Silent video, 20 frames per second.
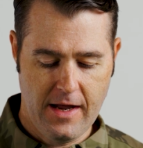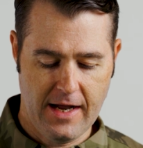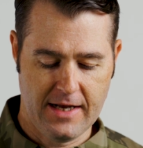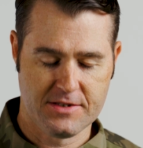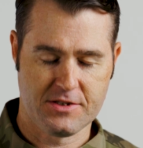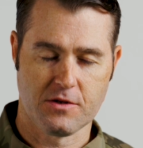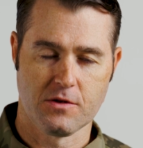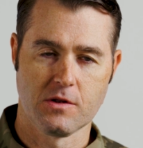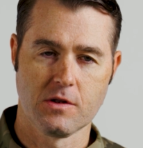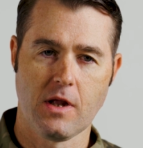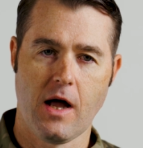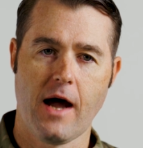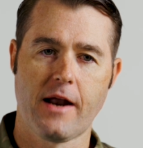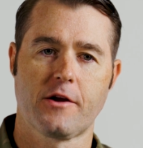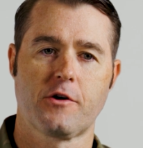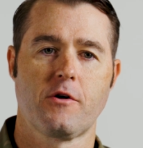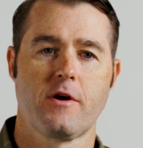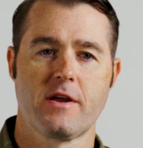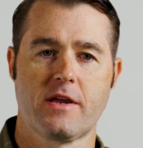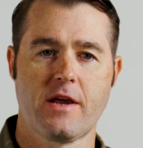Has a
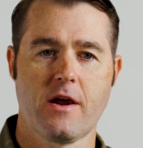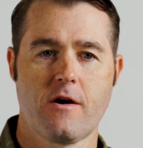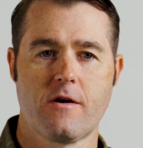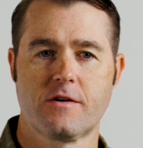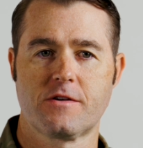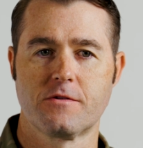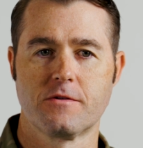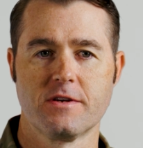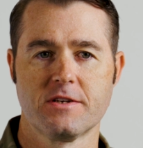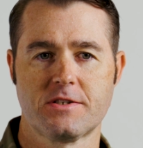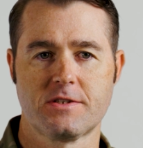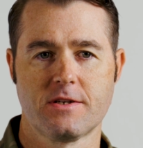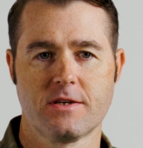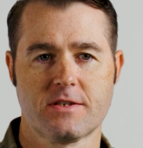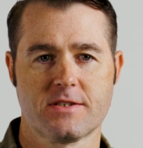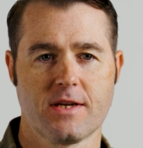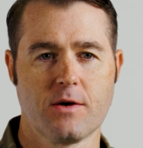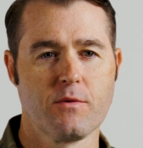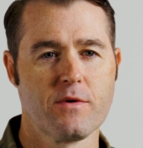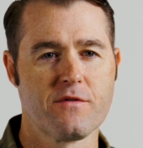lot of great
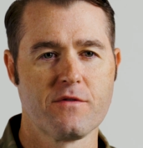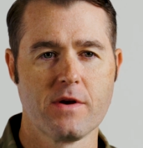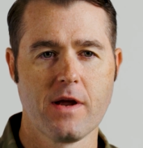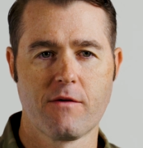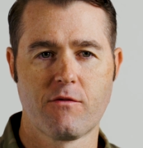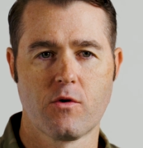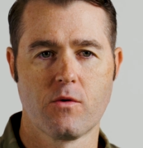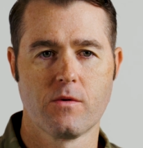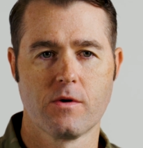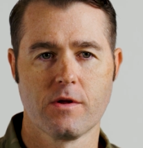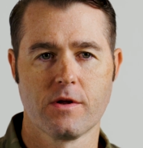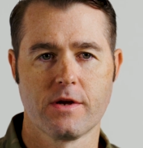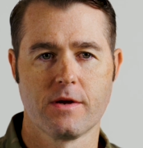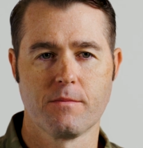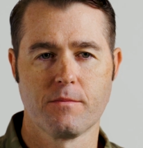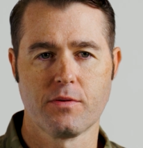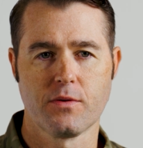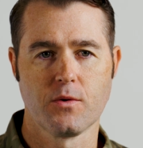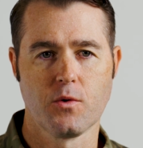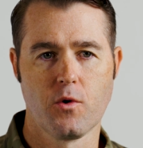characteristics that we've never really
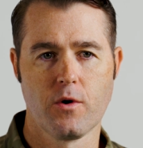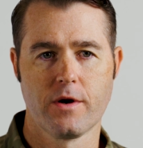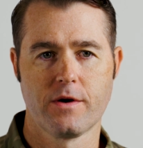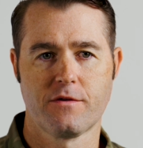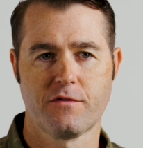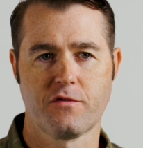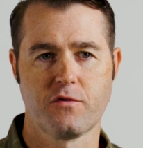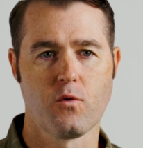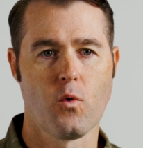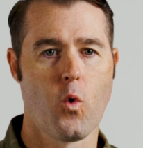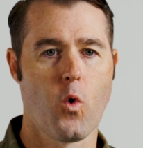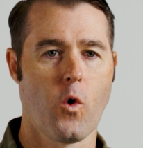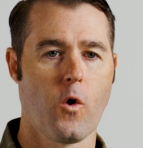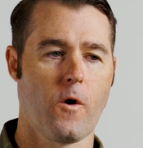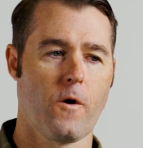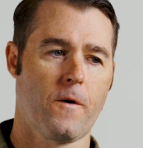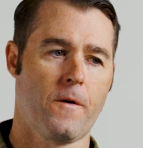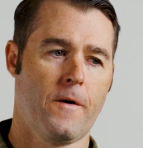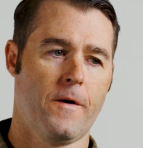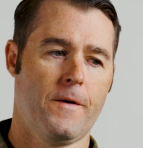employed
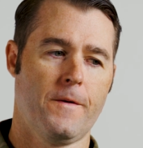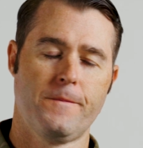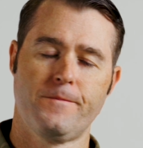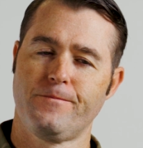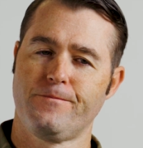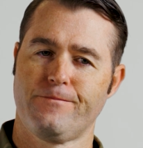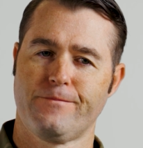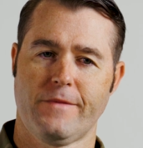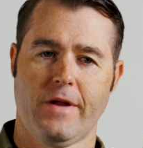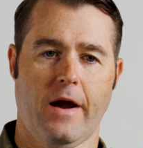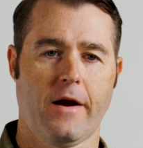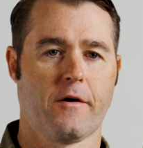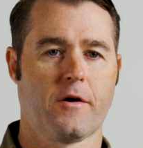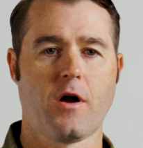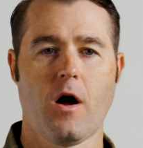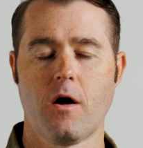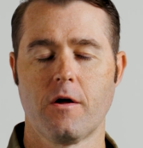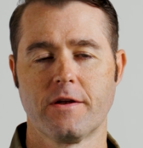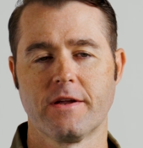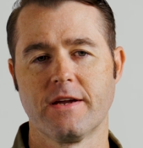for, I
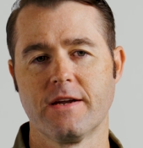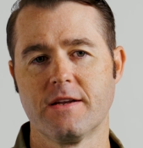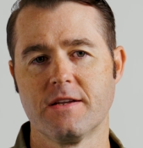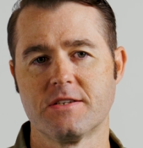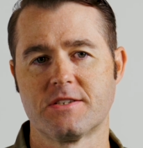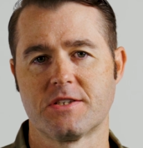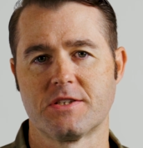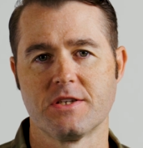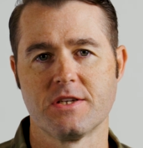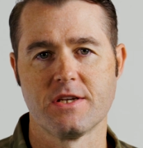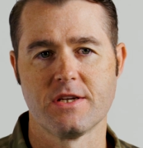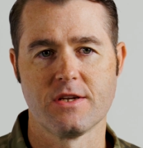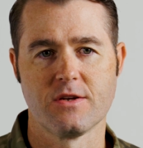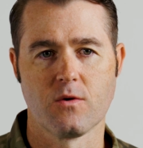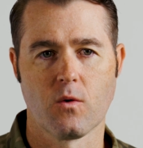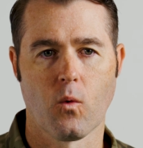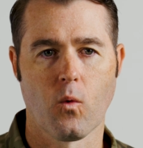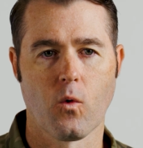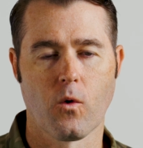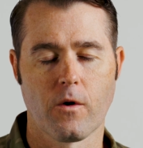call it
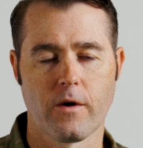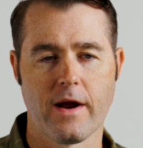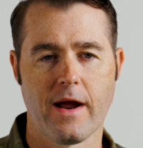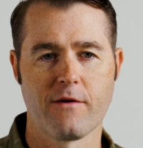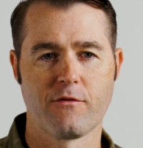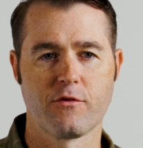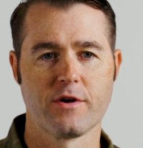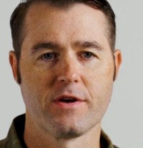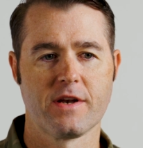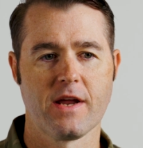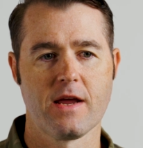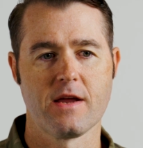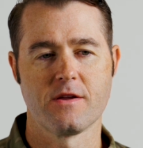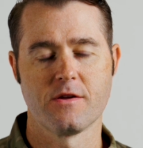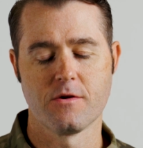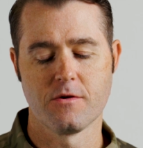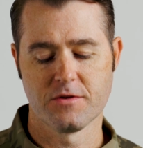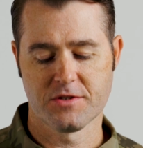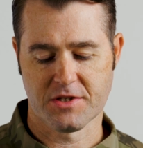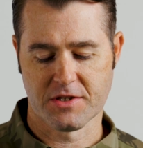EDC or everyday
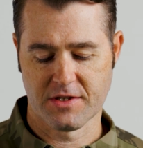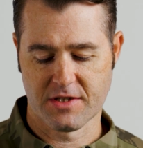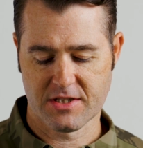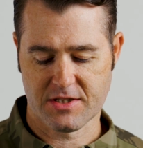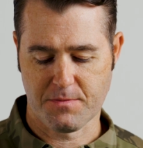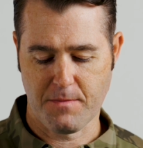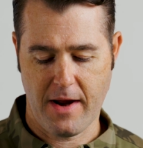use in this